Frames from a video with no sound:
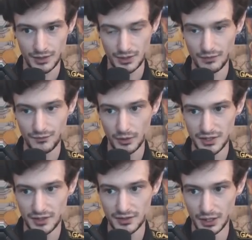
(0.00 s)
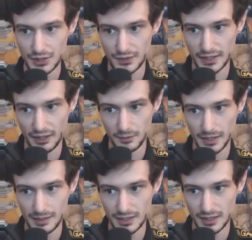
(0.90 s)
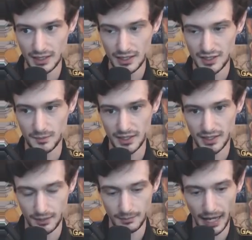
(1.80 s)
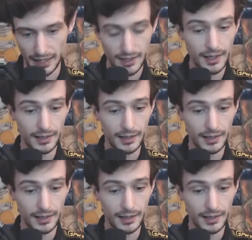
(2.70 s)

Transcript: So I'll focus on those for now and maybe someday come back.